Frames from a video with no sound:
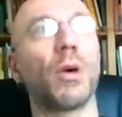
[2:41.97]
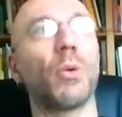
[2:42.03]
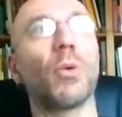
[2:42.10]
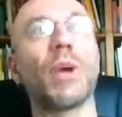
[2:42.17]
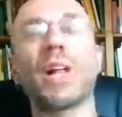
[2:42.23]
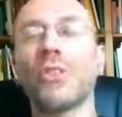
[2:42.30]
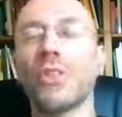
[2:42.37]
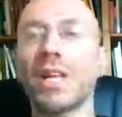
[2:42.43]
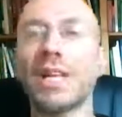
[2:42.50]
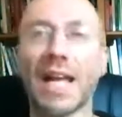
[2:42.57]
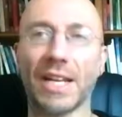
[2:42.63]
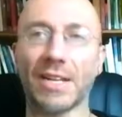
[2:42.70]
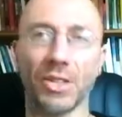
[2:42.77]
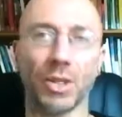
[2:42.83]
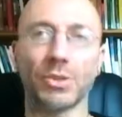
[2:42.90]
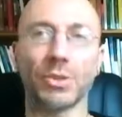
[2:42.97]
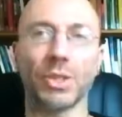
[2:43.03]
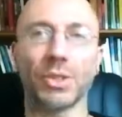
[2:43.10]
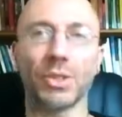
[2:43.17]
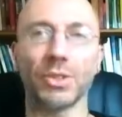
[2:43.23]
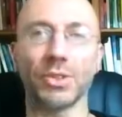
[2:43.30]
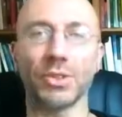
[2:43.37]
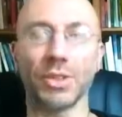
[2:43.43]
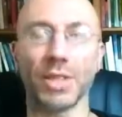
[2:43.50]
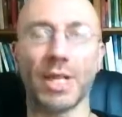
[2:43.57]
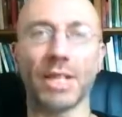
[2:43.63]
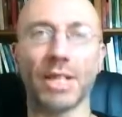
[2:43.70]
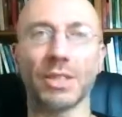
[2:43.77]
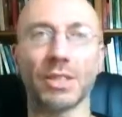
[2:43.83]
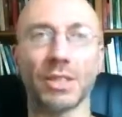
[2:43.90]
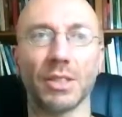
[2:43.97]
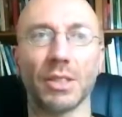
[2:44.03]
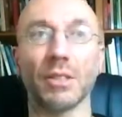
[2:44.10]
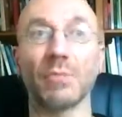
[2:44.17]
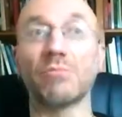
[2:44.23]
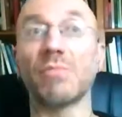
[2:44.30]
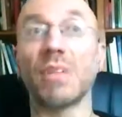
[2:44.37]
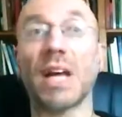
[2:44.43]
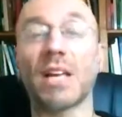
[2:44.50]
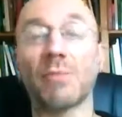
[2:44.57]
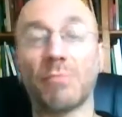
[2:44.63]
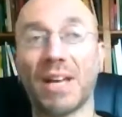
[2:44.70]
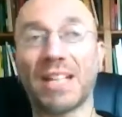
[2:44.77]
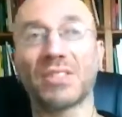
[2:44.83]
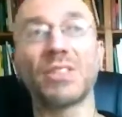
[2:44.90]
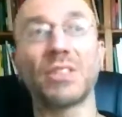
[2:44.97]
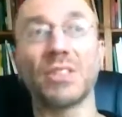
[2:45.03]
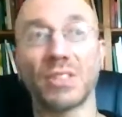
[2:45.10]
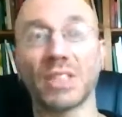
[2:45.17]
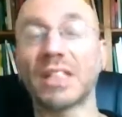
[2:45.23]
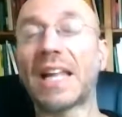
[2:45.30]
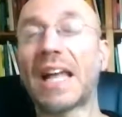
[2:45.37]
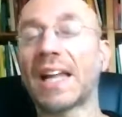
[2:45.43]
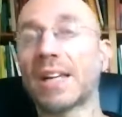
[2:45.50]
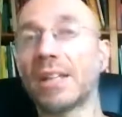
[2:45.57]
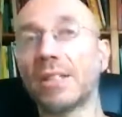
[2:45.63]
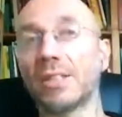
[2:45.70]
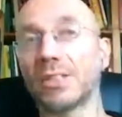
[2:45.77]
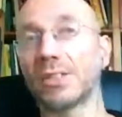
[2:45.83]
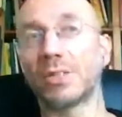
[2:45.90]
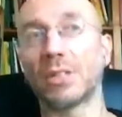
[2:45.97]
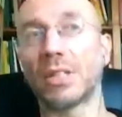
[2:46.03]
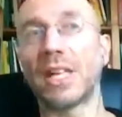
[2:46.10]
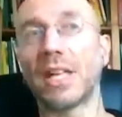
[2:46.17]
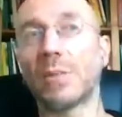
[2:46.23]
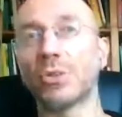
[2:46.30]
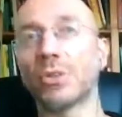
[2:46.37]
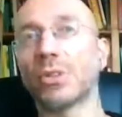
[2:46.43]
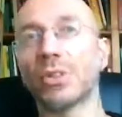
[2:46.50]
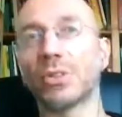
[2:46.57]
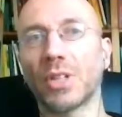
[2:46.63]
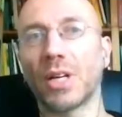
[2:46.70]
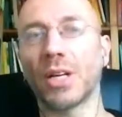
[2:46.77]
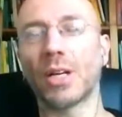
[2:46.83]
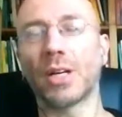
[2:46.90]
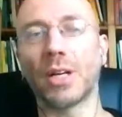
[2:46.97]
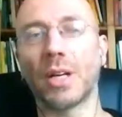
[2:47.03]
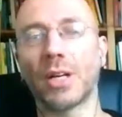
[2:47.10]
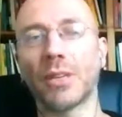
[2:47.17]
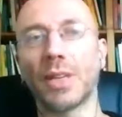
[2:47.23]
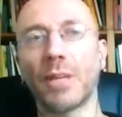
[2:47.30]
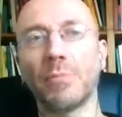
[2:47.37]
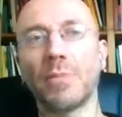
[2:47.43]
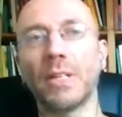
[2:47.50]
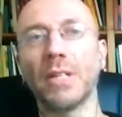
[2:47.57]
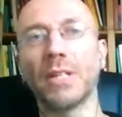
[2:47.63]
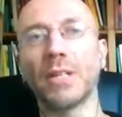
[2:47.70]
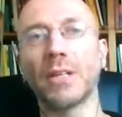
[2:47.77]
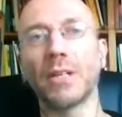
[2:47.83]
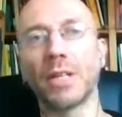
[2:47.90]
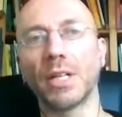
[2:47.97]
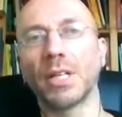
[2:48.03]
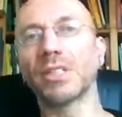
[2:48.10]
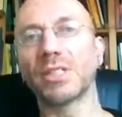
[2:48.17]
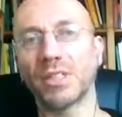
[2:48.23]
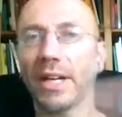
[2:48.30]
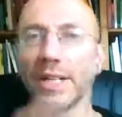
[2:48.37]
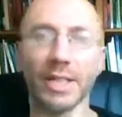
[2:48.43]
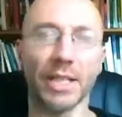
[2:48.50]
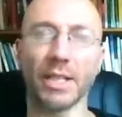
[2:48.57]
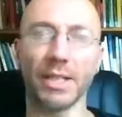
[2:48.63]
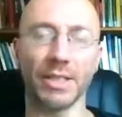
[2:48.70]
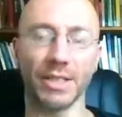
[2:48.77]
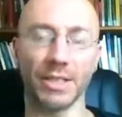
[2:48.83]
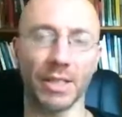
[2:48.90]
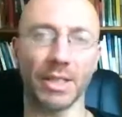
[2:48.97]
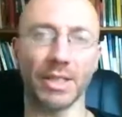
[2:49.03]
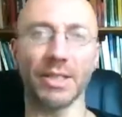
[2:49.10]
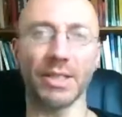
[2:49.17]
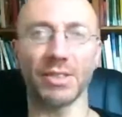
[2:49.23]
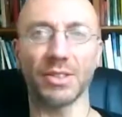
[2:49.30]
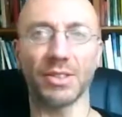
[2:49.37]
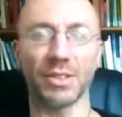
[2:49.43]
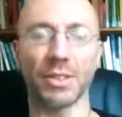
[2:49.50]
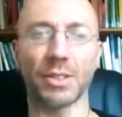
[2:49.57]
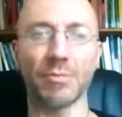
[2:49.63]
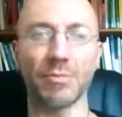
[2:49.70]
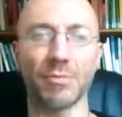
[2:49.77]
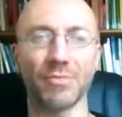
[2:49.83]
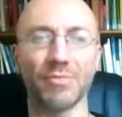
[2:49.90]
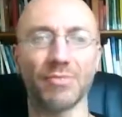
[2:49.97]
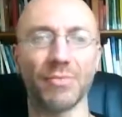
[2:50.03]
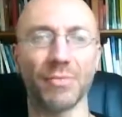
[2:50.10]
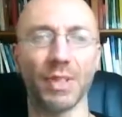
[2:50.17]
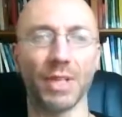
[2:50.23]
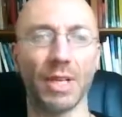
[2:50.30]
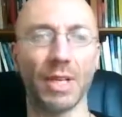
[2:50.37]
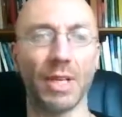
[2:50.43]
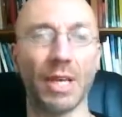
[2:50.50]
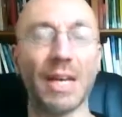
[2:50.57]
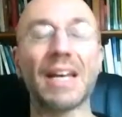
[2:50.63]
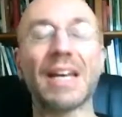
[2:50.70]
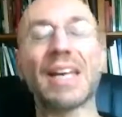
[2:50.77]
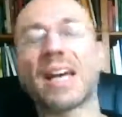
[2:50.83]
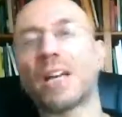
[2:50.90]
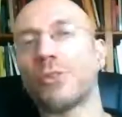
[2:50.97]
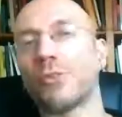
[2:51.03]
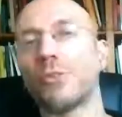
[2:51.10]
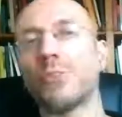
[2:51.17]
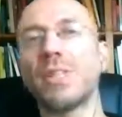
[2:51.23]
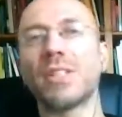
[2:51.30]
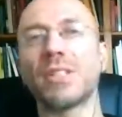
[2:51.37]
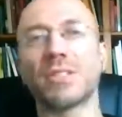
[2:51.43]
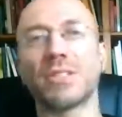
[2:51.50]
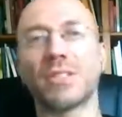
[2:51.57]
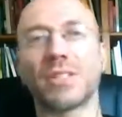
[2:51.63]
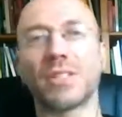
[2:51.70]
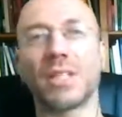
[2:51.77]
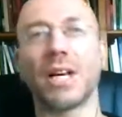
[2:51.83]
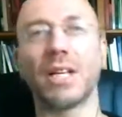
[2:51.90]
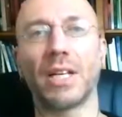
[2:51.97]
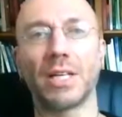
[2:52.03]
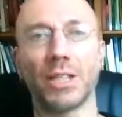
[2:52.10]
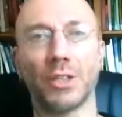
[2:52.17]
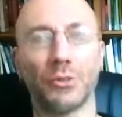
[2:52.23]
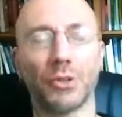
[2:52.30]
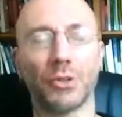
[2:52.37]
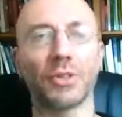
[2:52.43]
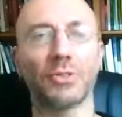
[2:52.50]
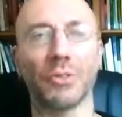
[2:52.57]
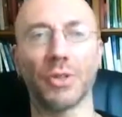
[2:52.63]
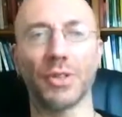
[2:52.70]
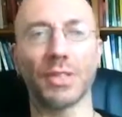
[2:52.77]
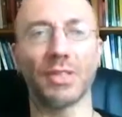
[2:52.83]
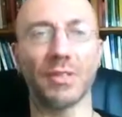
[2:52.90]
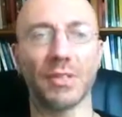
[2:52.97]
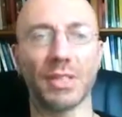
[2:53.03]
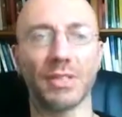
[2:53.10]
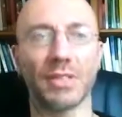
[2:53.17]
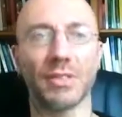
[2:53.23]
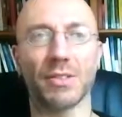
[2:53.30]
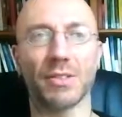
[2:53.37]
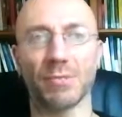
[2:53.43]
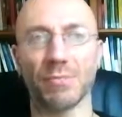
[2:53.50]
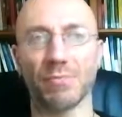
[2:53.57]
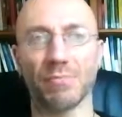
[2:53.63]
wealthy landowners and peasants and landless laborers are then being sidelined. And this and for me, this highlighted, first of all, these